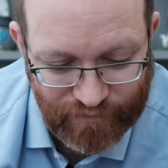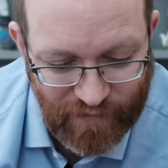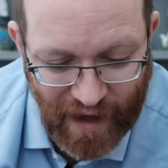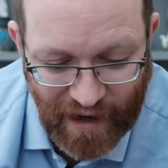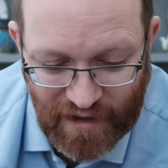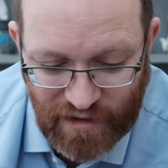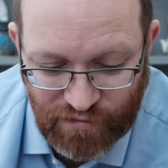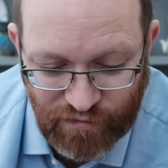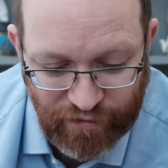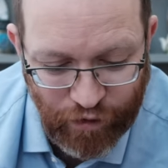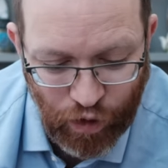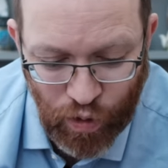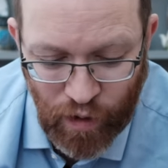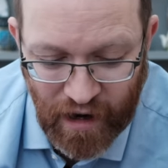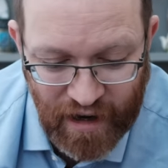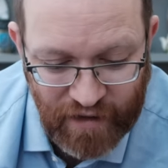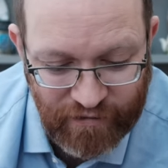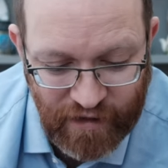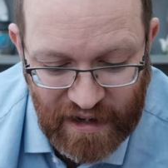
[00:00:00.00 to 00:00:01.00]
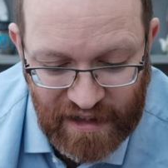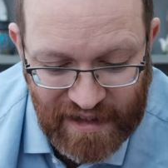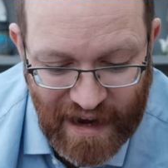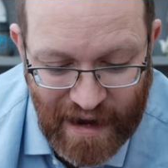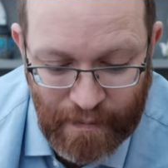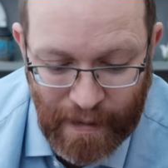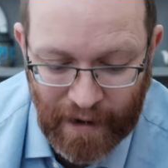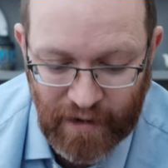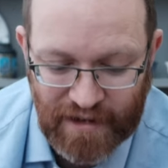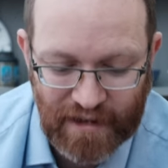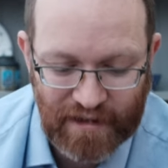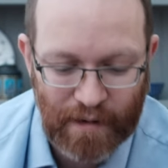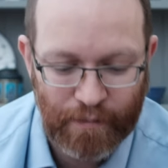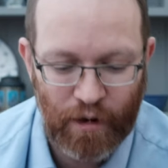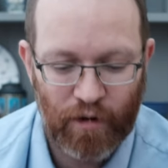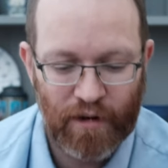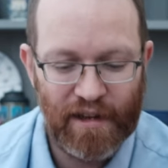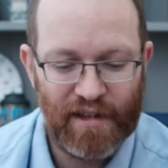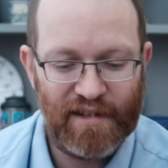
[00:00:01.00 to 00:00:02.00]
that's all I can really say about it, to
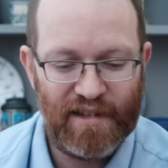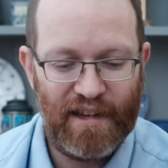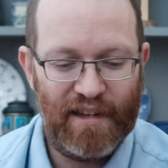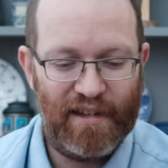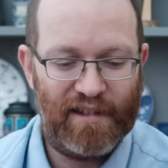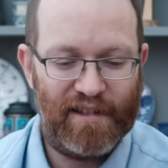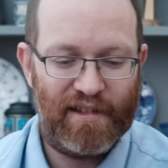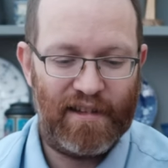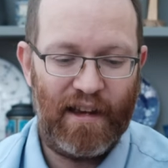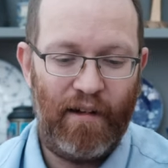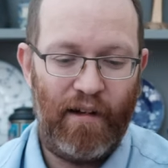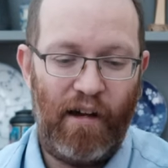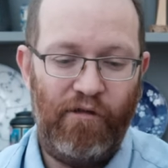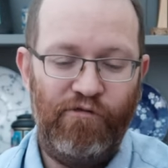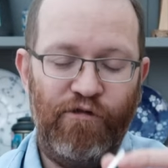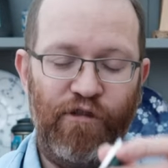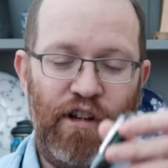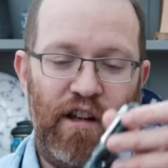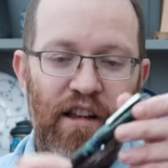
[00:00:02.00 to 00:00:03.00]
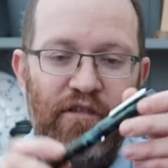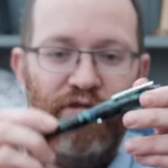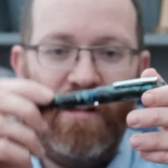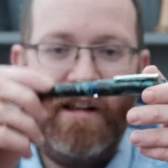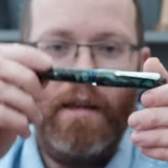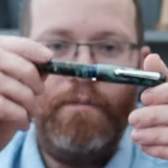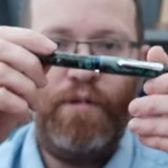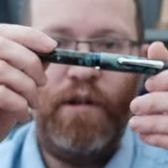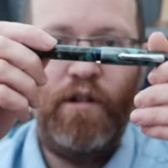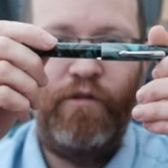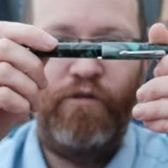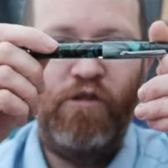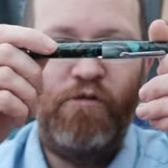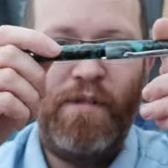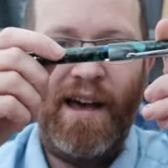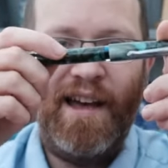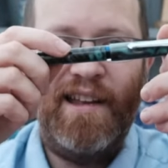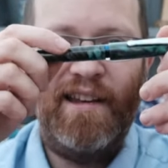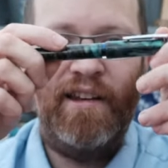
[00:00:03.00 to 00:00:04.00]
be honest. It's a really, really beautiful
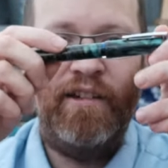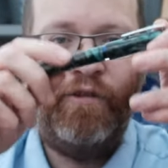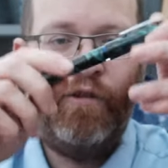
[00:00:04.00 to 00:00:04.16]
pen.